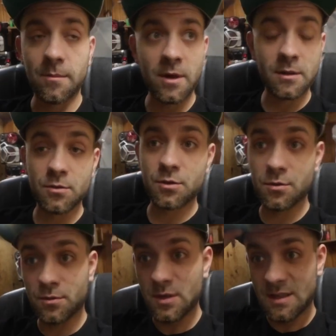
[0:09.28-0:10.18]
I'm not too
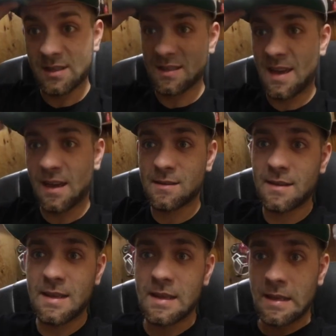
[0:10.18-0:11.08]
sure
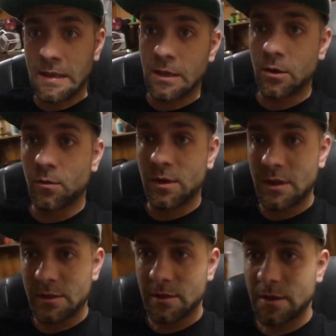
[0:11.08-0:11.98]
exactly
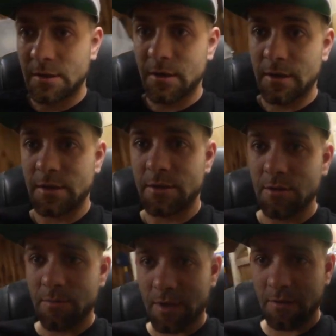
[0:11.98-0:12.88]
what these are gonna turn
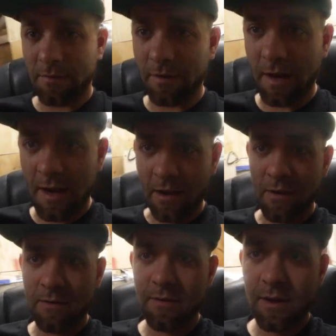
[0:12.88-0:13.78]
into, but for
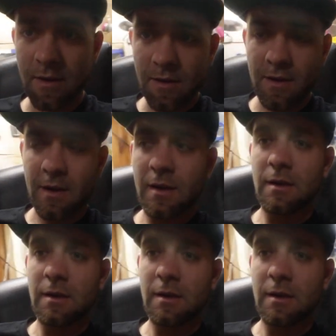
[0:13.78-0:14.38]
now I figured,